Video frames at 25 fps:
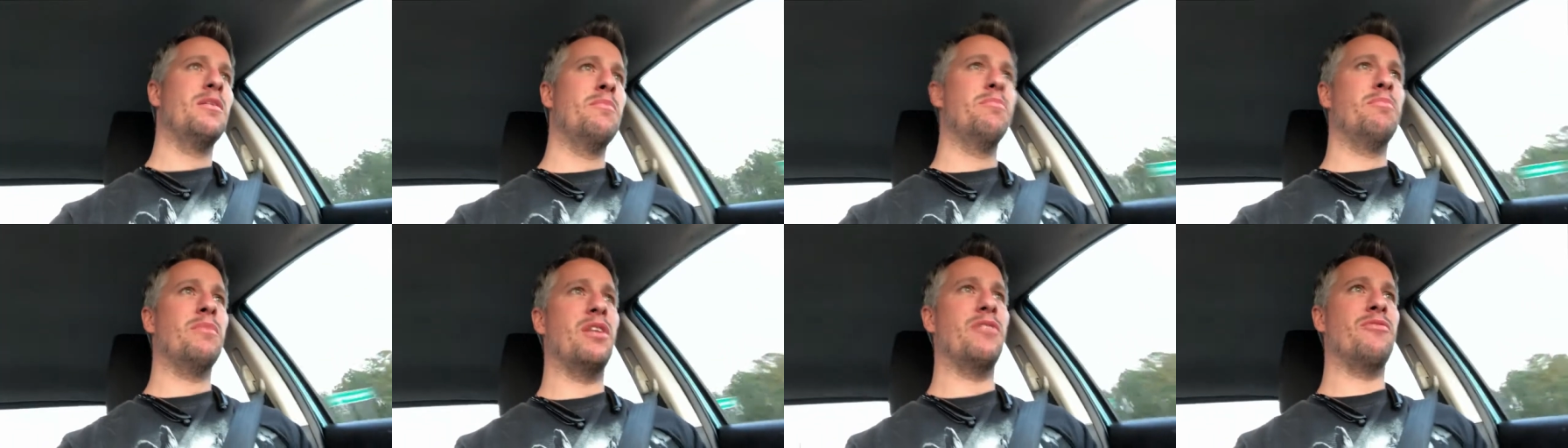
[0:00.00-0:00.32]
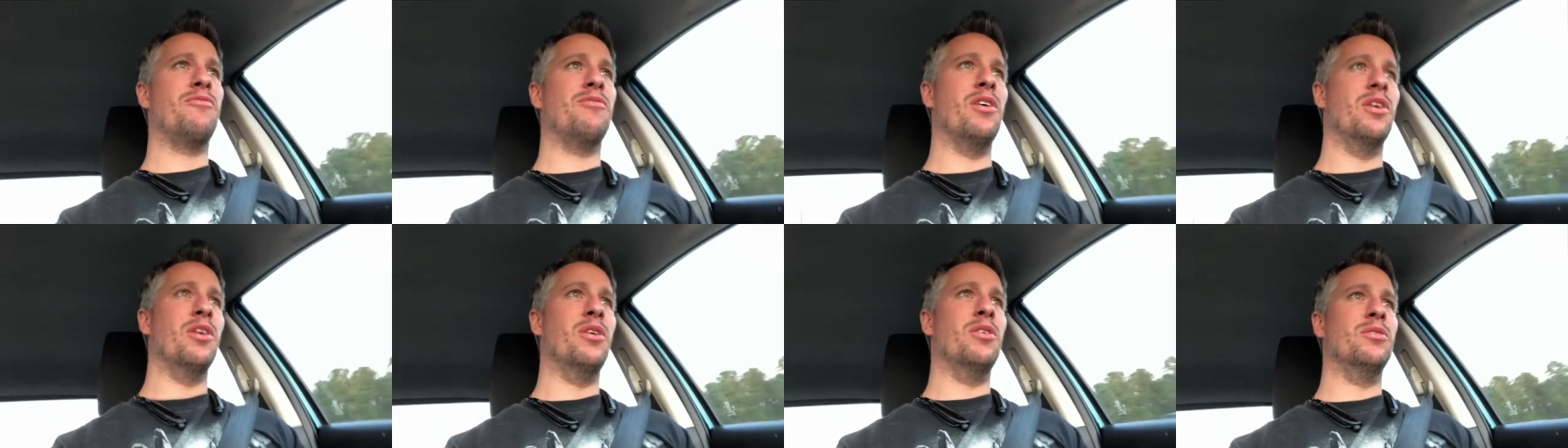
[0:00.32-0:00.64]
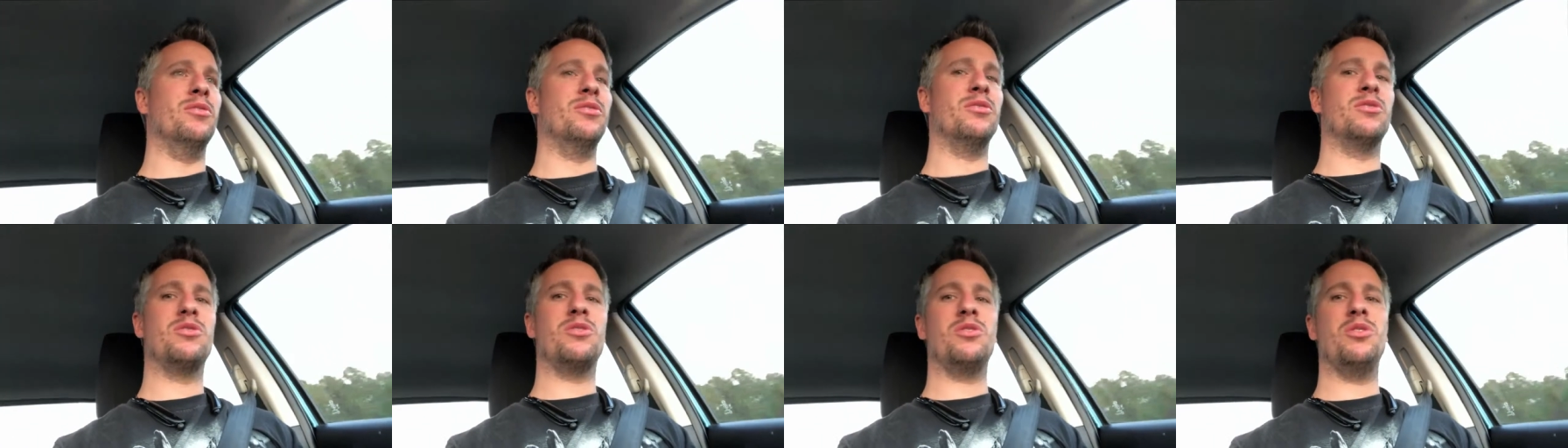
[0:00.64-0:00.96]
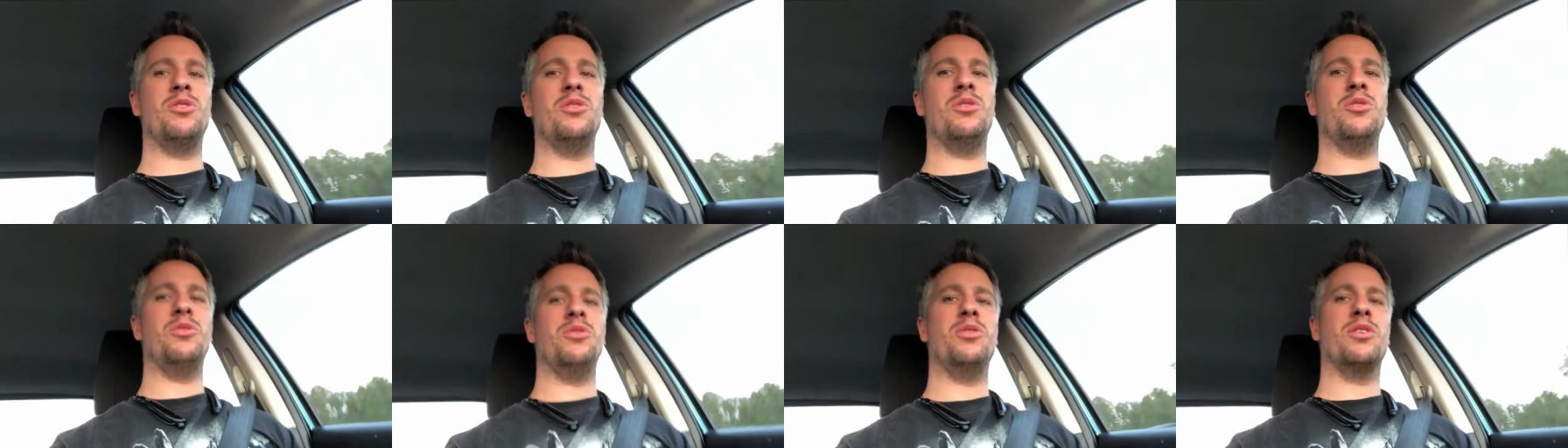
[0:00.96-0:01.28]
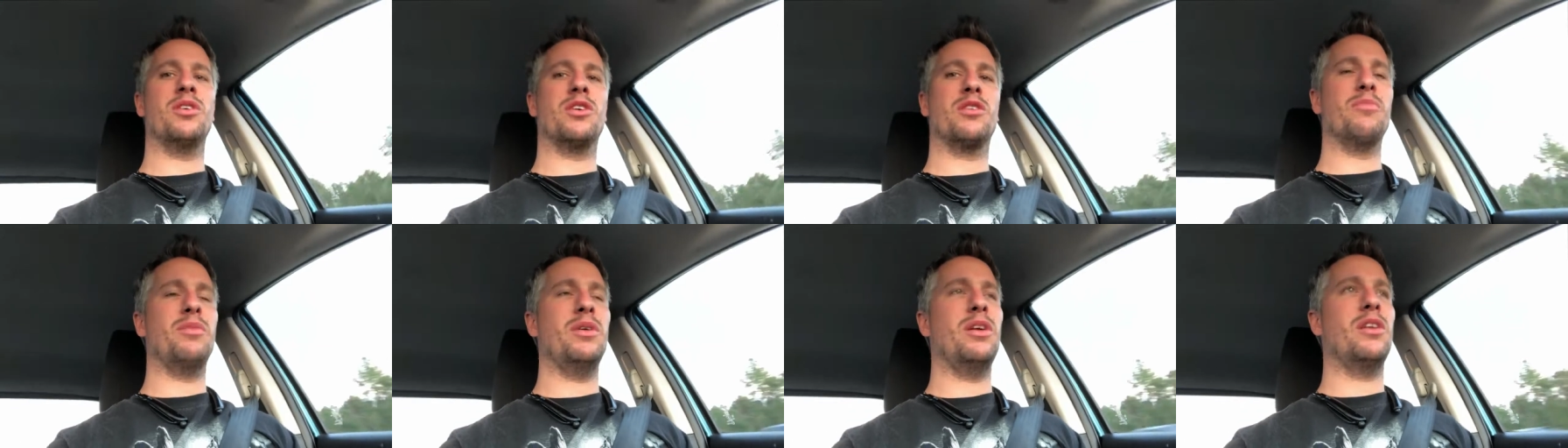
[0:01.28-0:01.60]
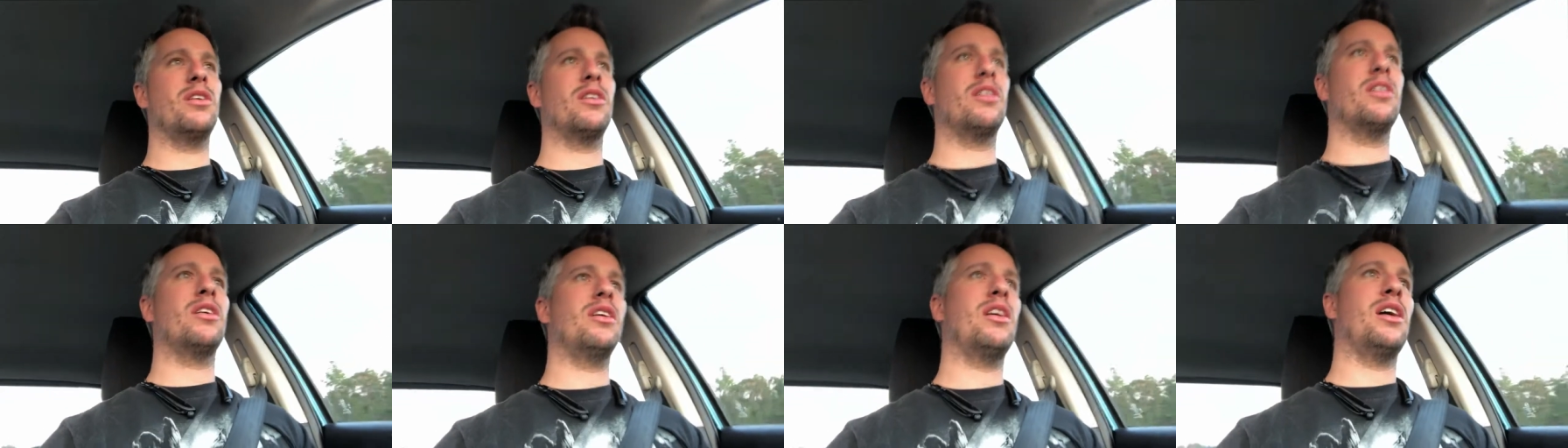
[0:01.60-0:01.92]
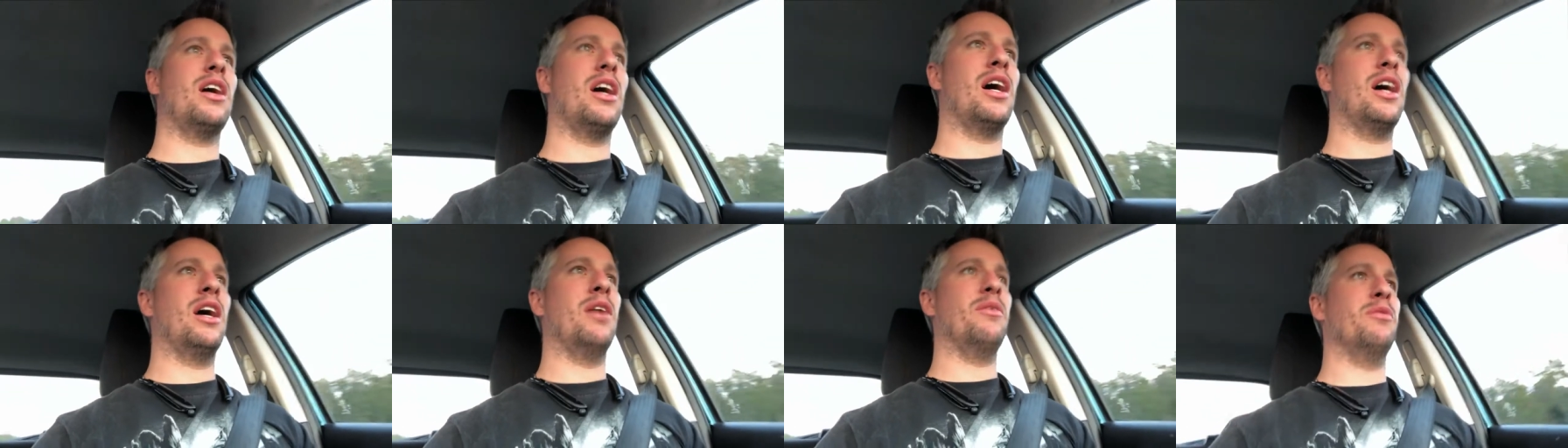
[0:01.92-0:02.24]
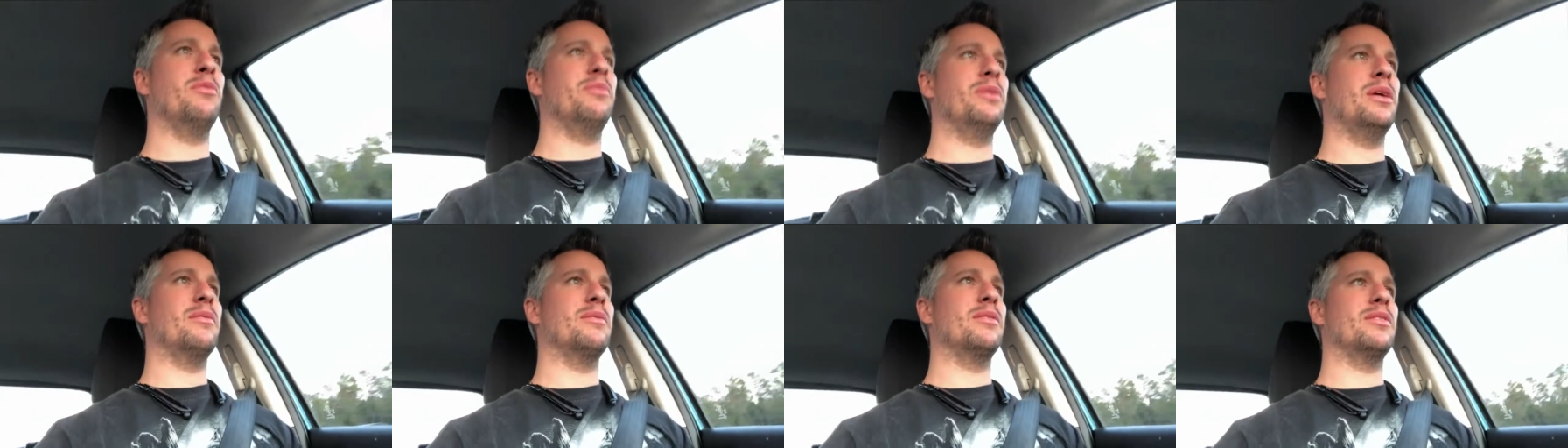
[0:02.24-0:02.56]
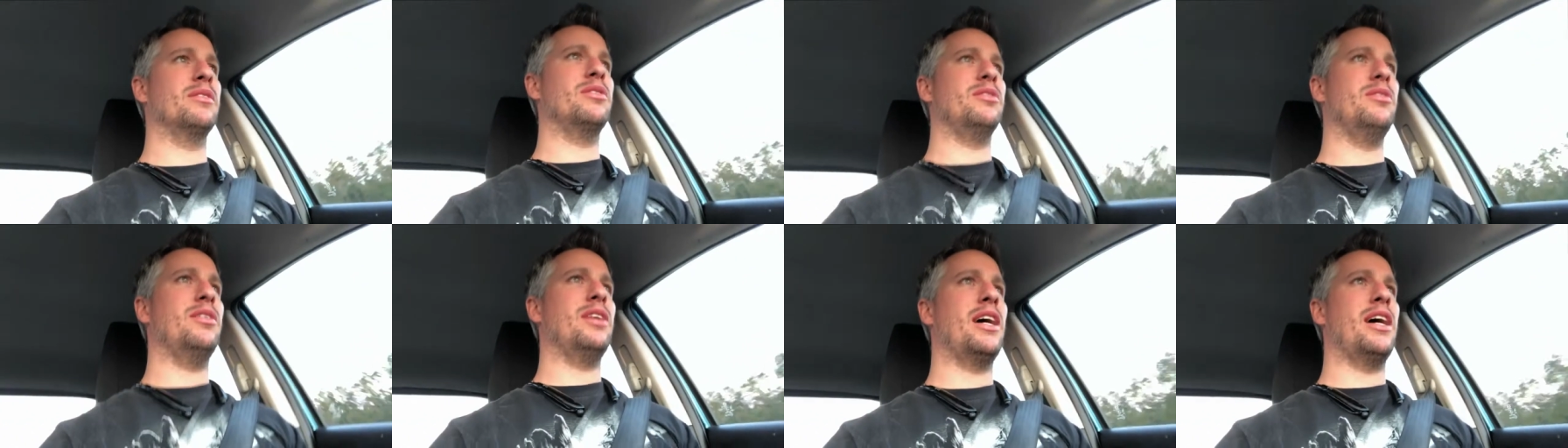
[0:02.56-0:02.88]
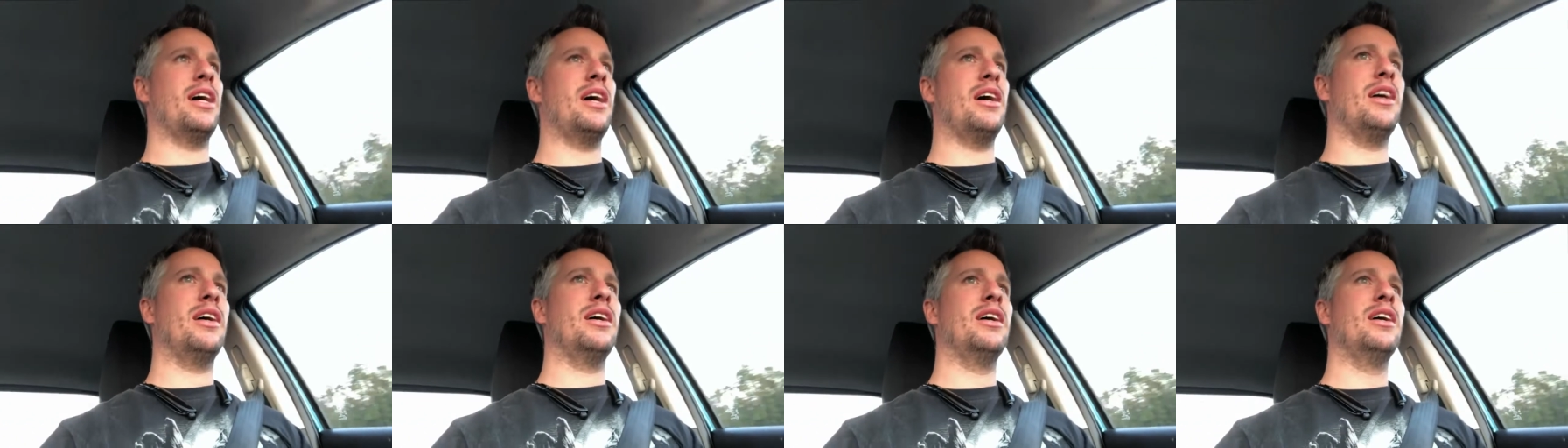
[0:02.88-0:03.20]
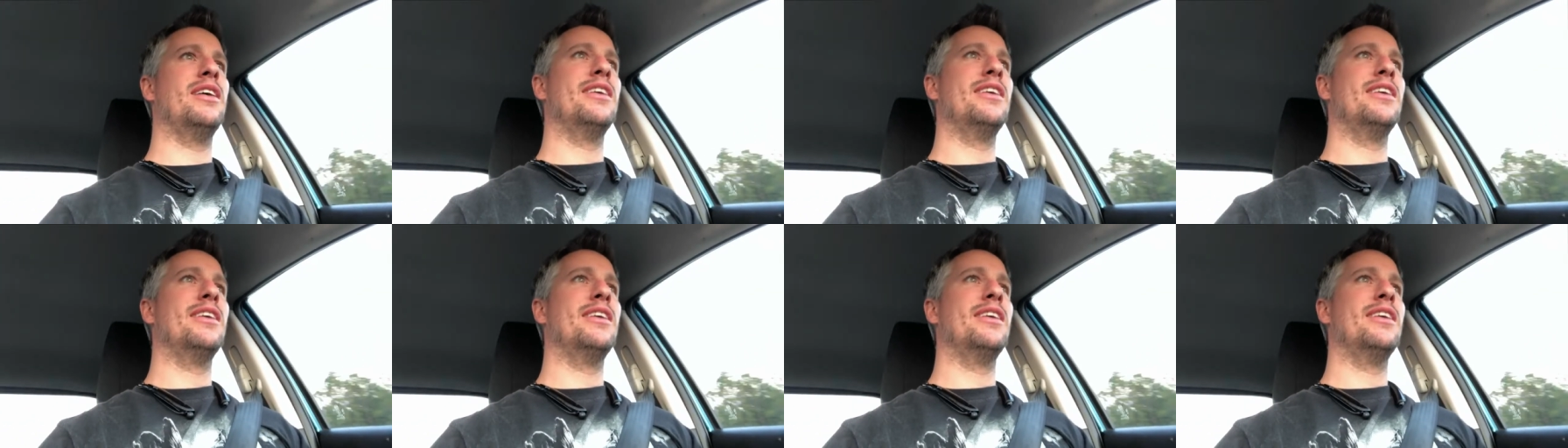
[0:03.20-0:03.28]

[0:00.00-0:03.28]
my phone to the computer, I will be able to do that